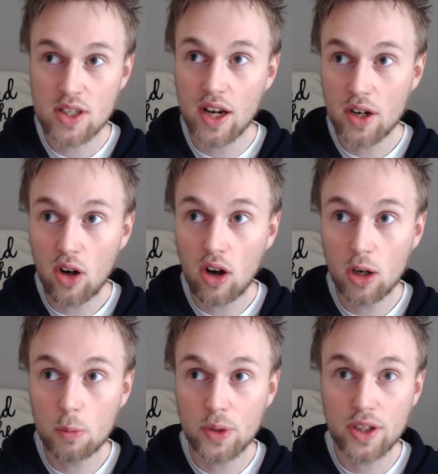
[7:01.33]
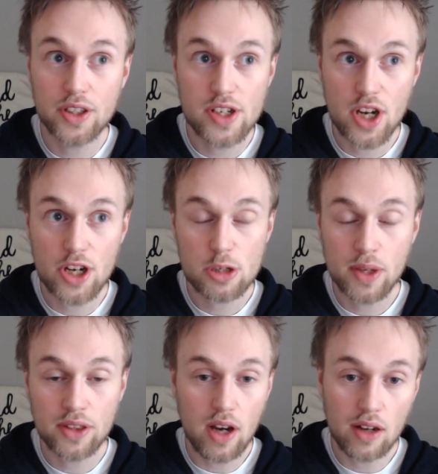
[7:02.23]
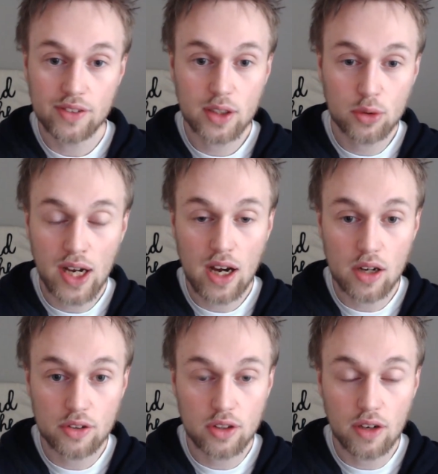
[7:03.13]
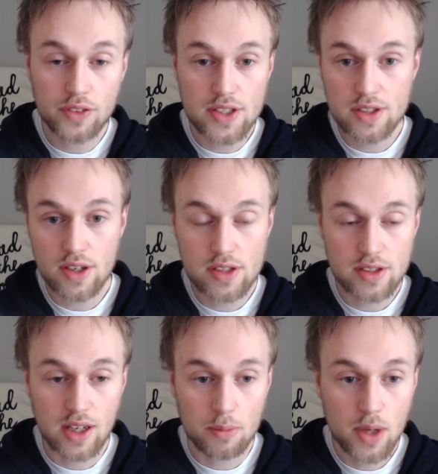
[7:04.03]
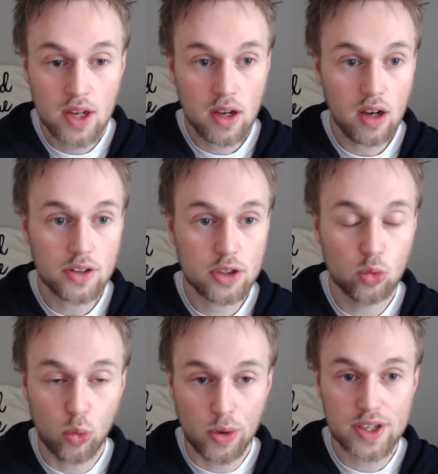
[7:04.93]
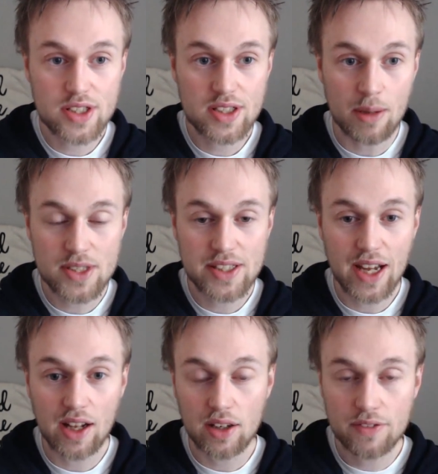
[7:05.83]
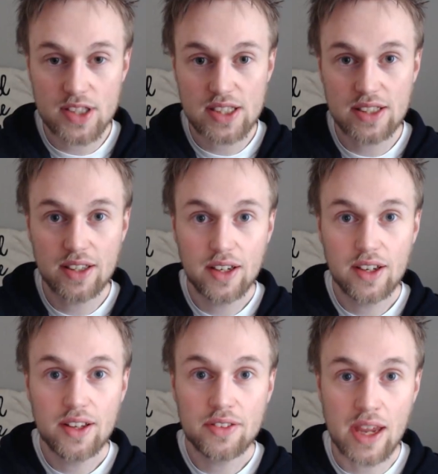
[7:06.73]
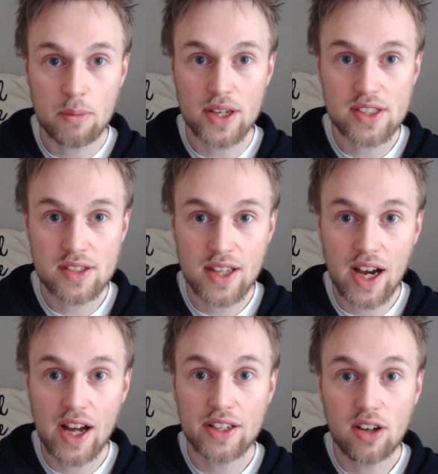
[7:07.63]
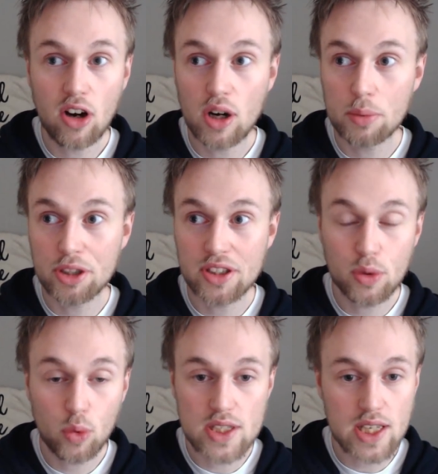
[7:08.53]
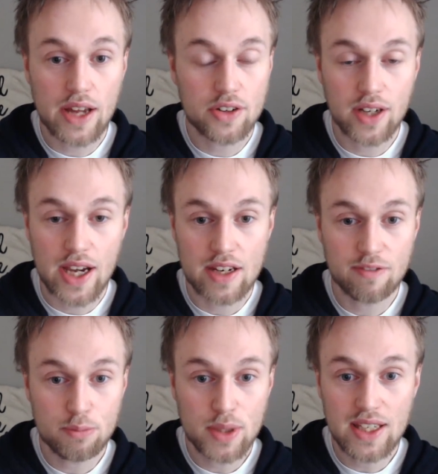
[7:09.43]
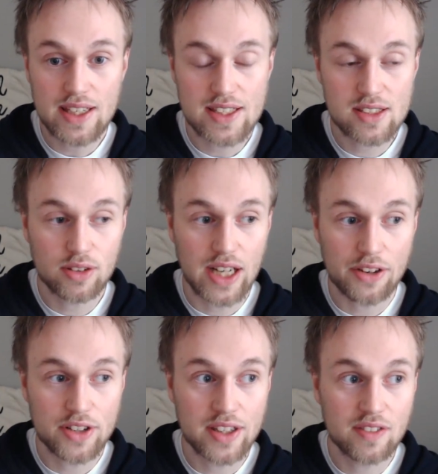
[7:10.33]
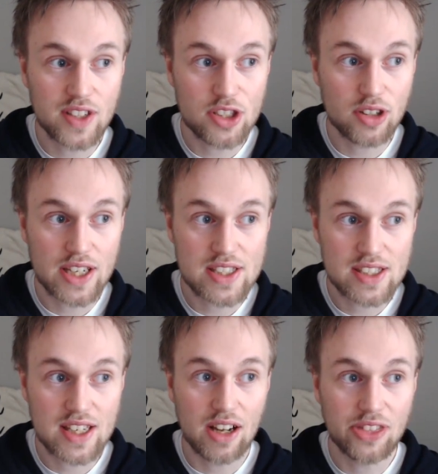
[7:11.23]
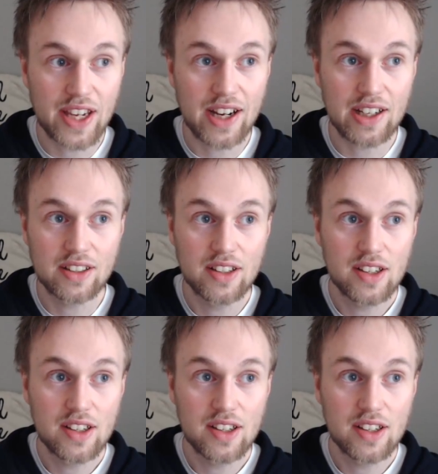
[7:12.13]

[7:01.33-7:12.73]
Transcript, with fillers: not harbor the judgment of the crowd or of the system towards themselves. They must not harbor it towards other INFPs or other individualists out there,